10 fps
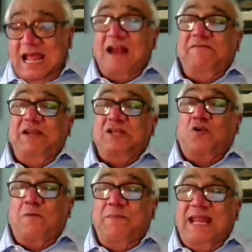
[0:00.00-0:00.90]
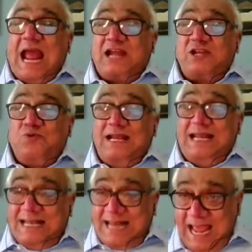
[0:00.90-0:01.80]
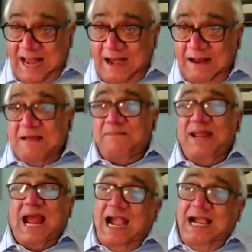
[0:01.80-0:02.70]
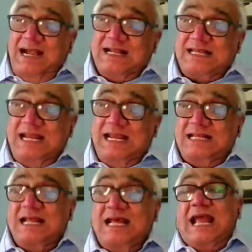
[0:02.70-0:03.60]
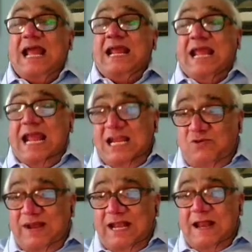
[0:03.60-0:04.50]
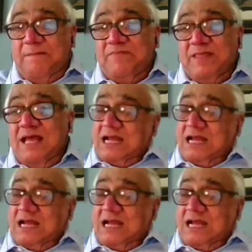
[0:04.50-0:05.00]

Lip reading: and we should be actually there behind the scenes, engaged with them,